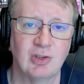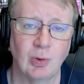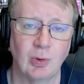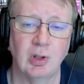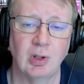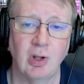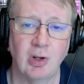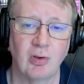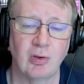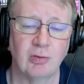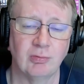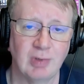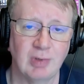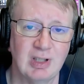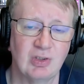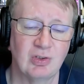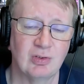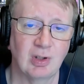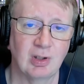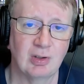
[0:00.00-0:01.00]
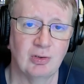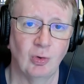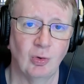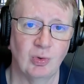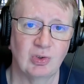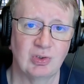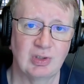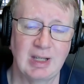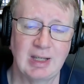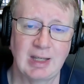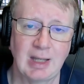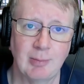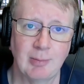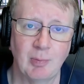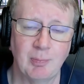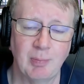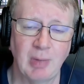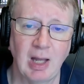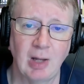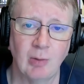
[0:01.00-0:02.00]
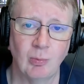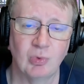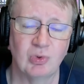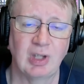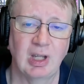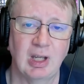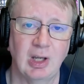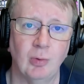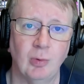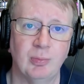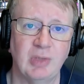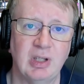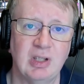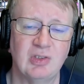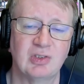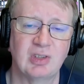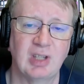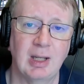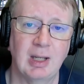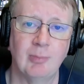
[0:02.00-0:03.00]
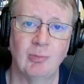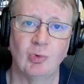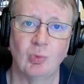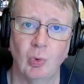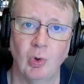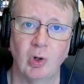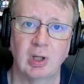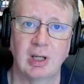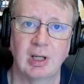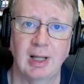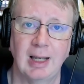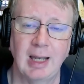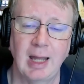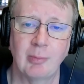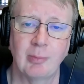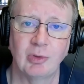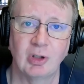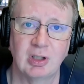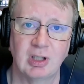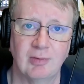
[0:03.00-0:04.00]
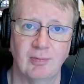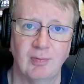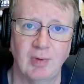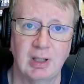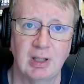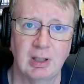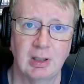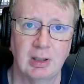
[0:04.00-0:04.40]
a lot of the reason that USD came about was to help these teams work collaboratively.